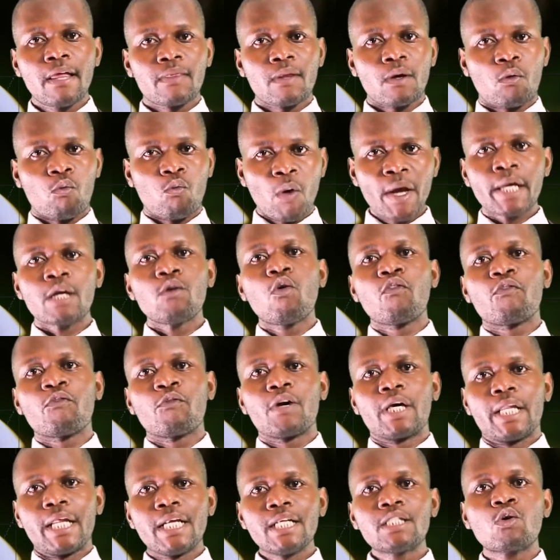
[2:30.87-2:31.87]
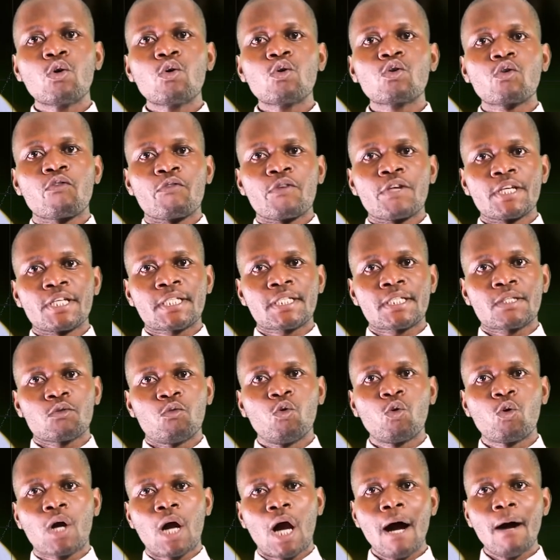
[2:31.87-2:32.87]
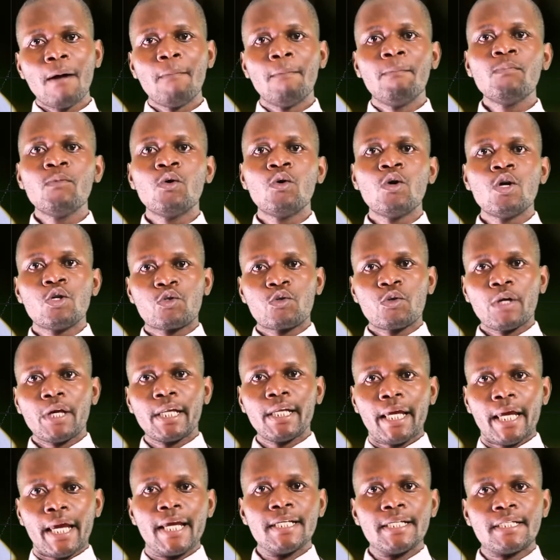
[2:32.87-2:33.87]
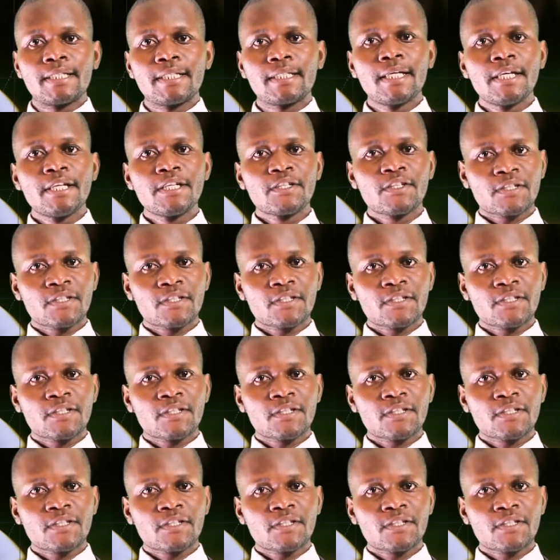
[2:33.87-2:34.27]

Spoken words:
The work of great controversy will come to an end.